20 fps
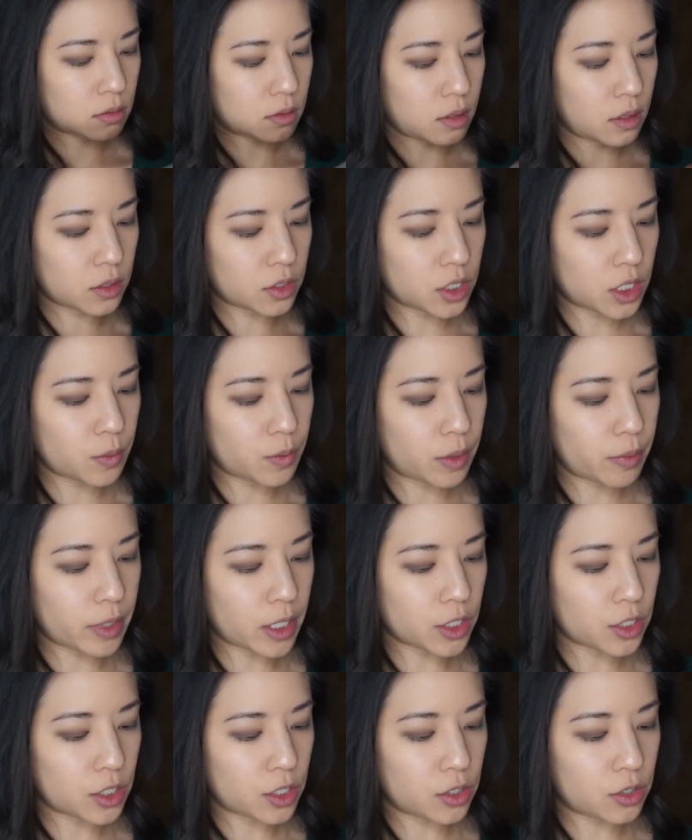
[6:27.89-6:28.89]
Actually, maybe
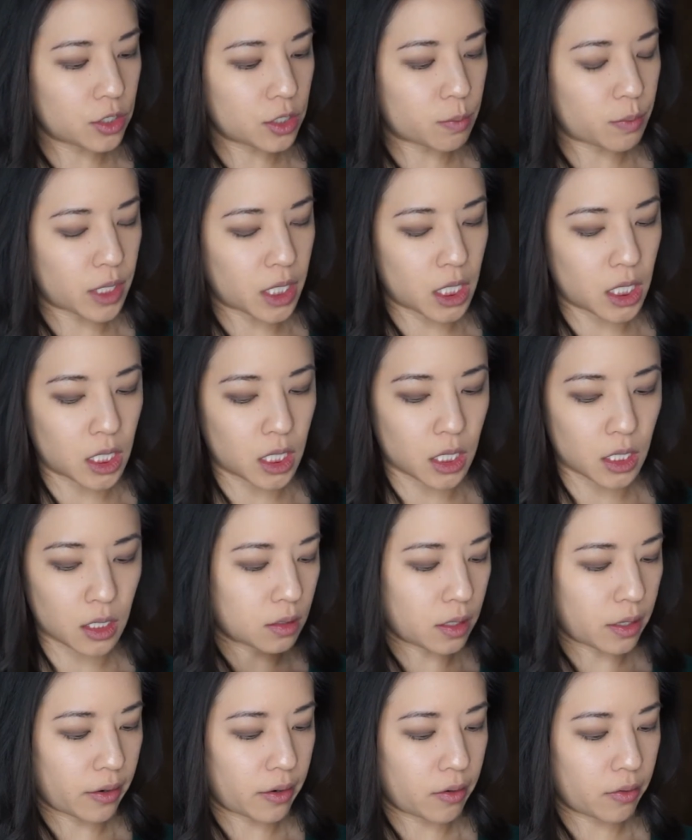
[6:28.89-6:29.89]
I should use pink.
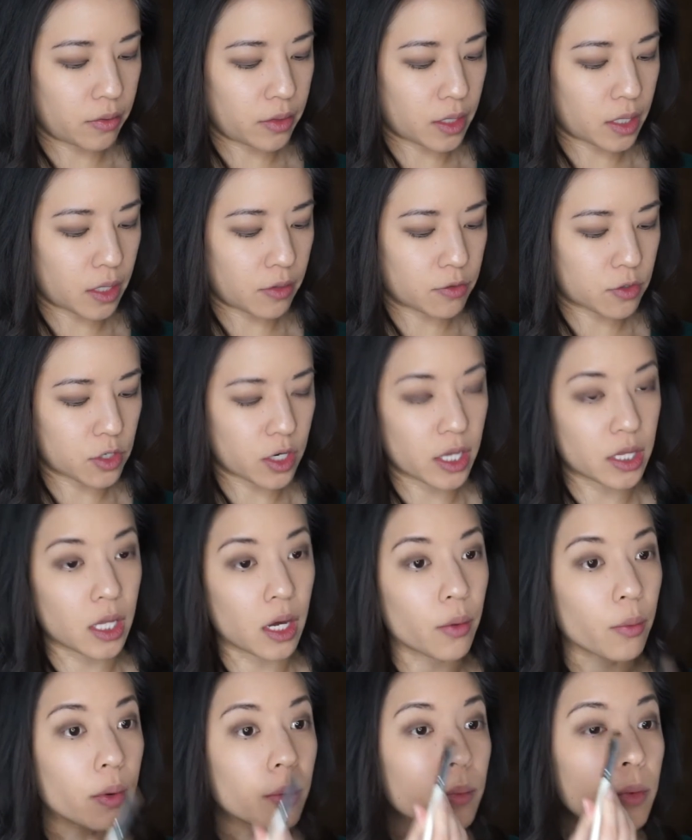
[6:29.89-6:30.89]
I don't think I've tried
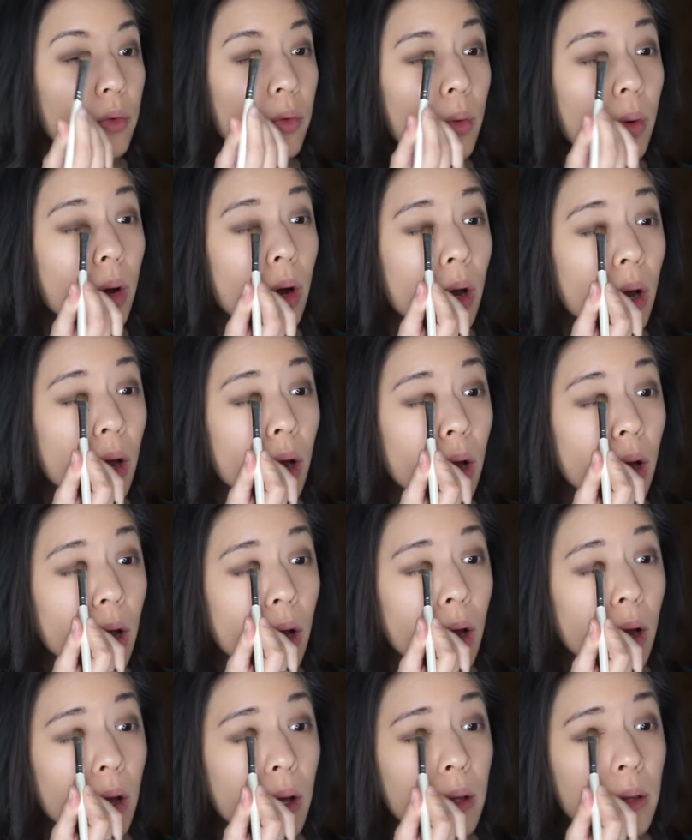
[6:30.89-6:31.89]
that one before.
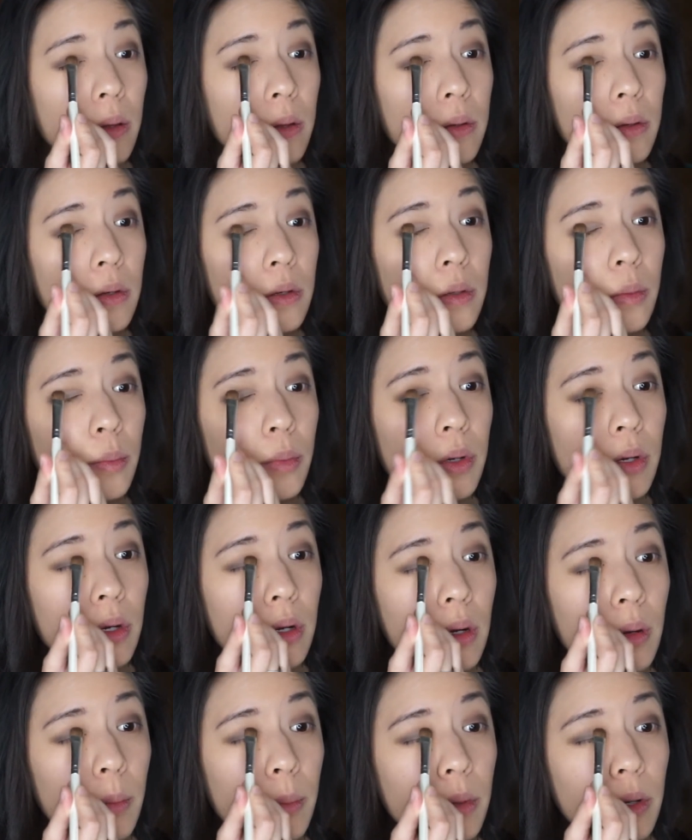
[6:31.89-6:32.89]
And just put
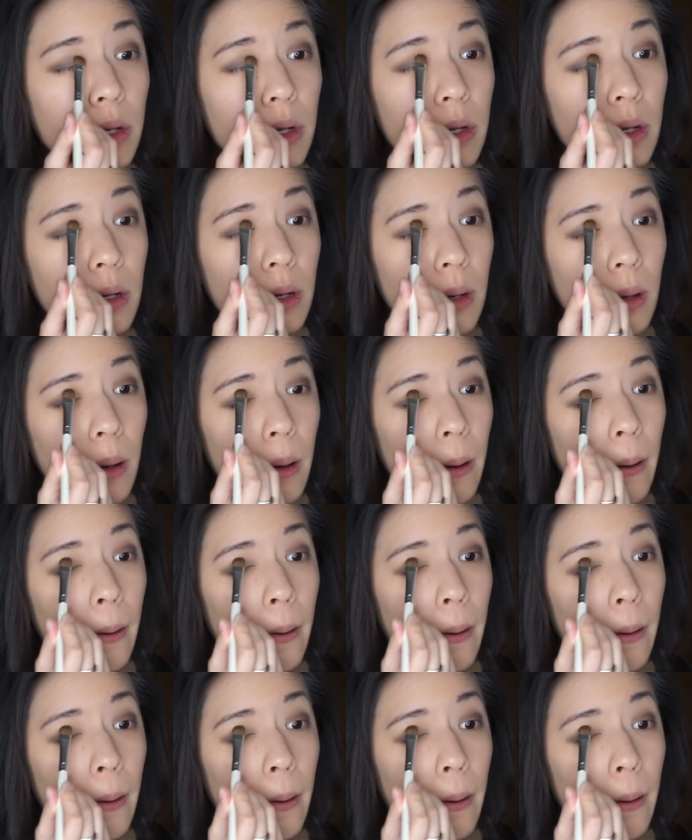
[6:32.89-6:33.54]
it up here.